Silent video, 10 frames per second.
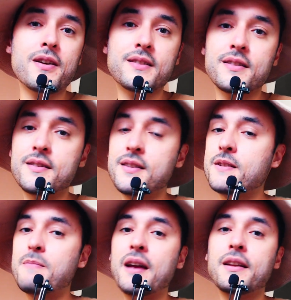and sits
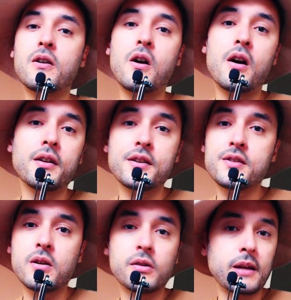by the corner to
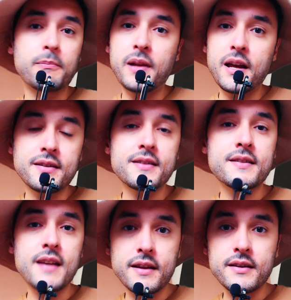contemplate his
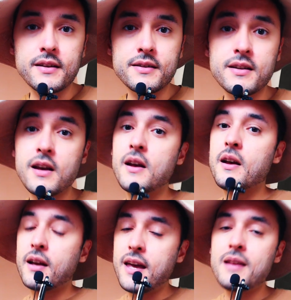sadness
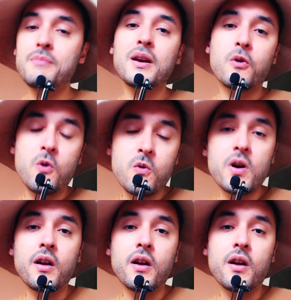can be cool and